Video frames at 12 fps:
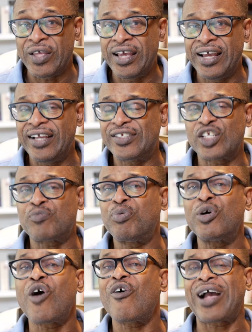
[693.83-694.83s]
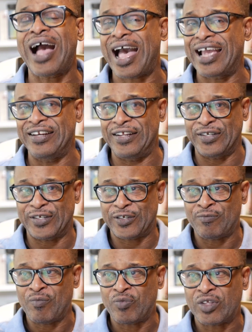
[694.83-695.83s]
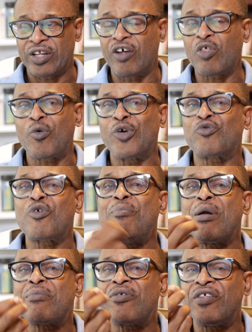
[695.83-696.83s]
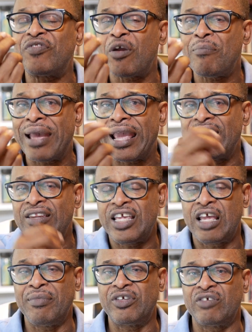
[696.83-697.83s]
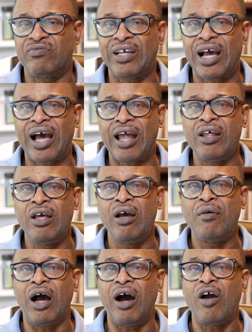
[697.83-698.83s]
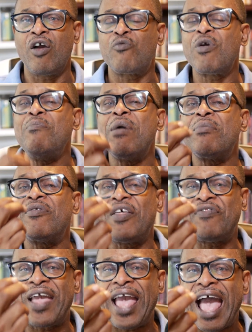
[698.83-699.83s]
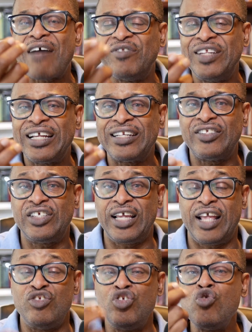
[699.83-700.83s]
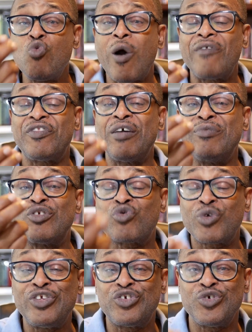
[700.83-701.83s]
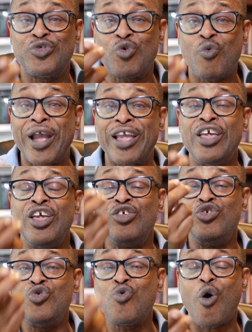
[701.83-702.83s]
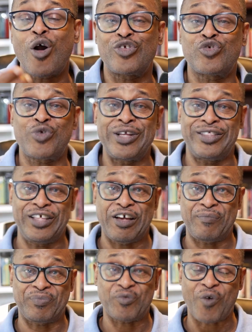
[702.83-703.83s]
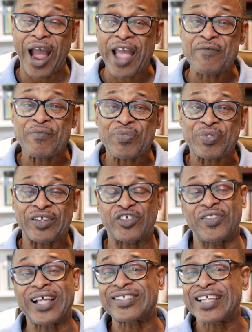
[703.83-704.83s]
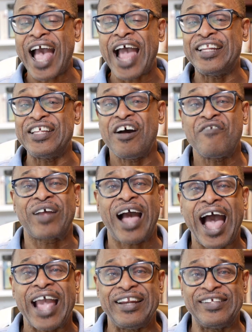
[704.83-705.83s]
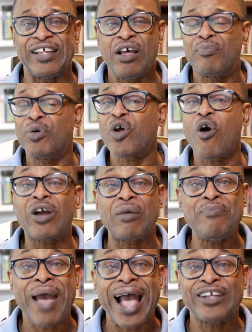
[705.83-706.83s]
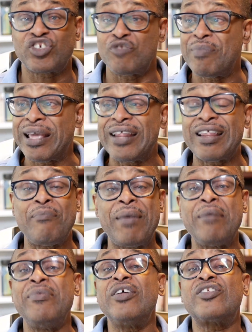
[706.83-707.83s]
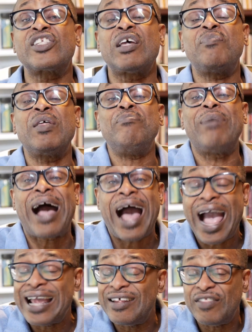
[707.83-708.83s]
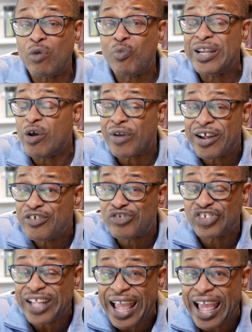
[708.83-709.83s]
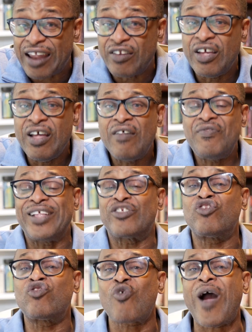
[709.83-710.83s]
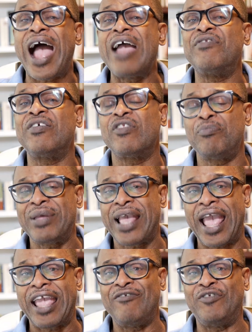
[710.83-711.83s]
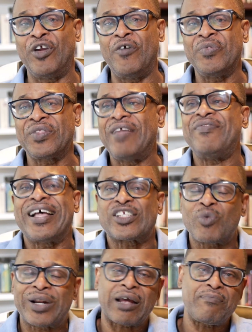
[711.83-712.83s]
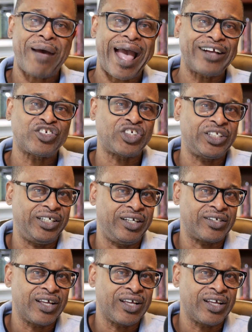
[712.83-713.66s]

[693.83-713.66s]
He says, put on kindness. In other words, remember that they're made in the image of God. Uh, remember that they have dignity and you want them to treat you the way you ought to treat them, right? And so that's the idea of kindness. Put on compassion, meaning that maybe there's something behind it that we don't understand that's driving the behavior. And that's what compassion is.